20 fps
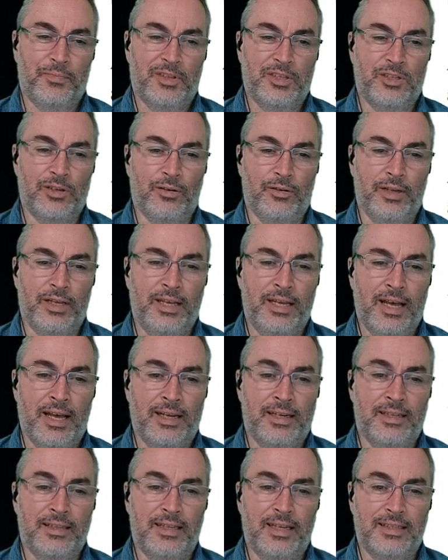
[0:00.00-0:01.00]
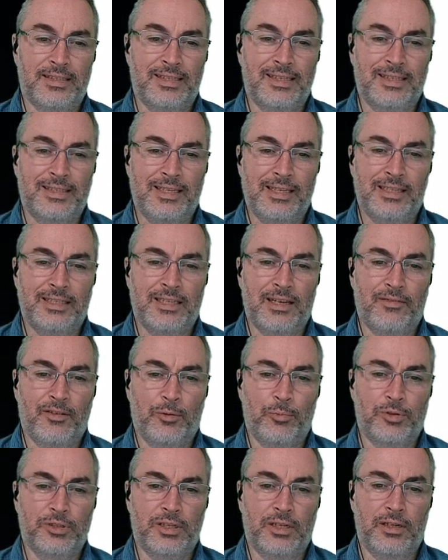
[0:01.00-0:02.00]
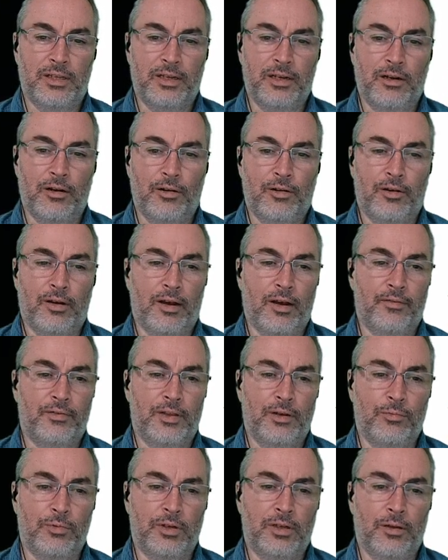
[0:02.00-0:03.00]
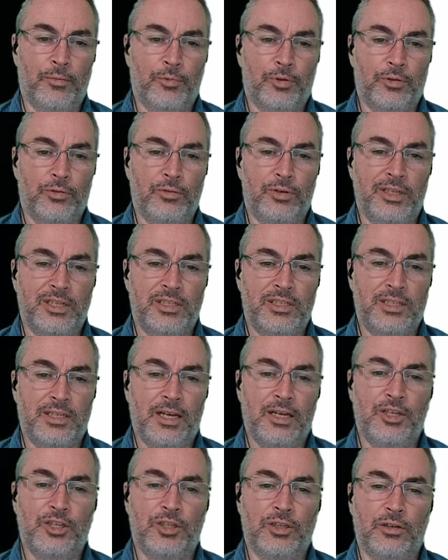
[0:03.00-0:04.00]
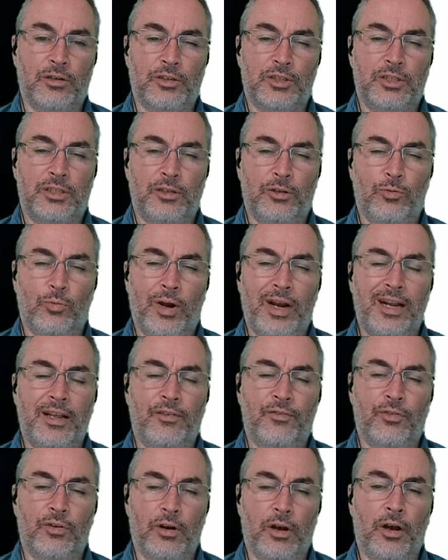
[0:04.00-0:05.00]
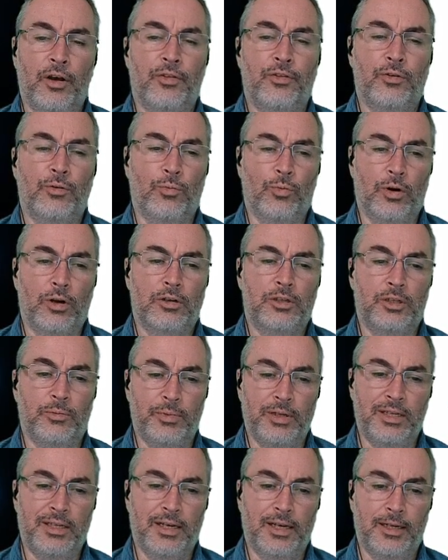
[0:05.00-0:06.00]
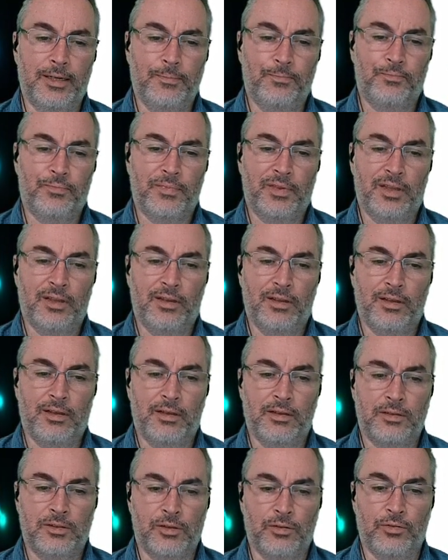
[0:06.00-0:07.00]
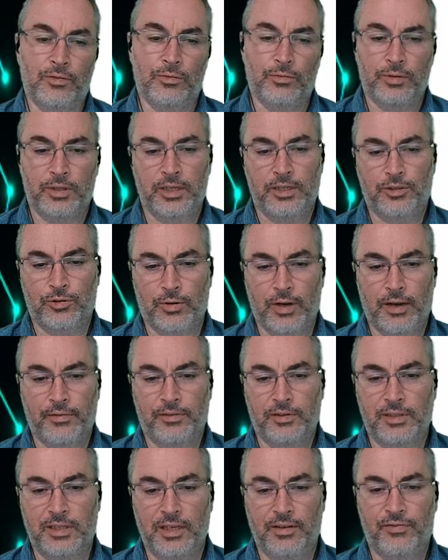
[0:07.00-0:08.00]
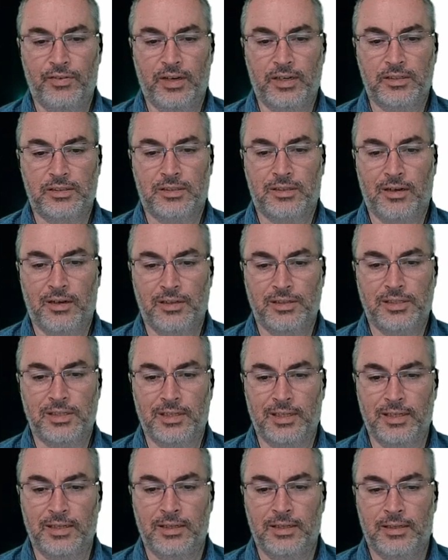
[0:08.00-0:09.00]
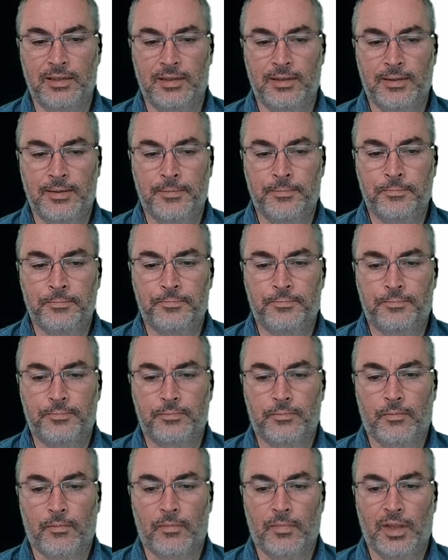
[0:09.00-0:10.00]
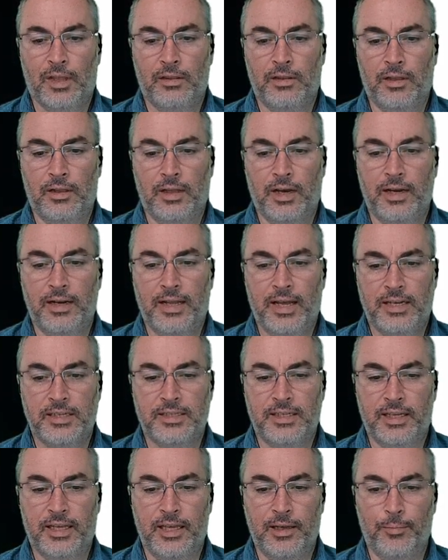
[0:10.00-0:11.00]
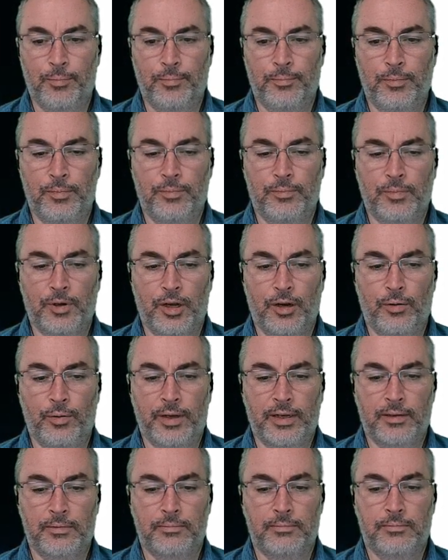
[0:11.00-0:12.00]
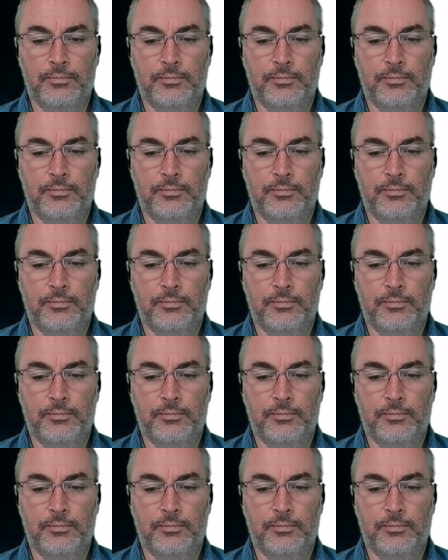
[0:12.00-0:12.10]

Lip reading: So he added that 60 to 70% of the aircraft that would come through his station are still waiting for other work to be done. So they travel defects constantly. The line has to keep going.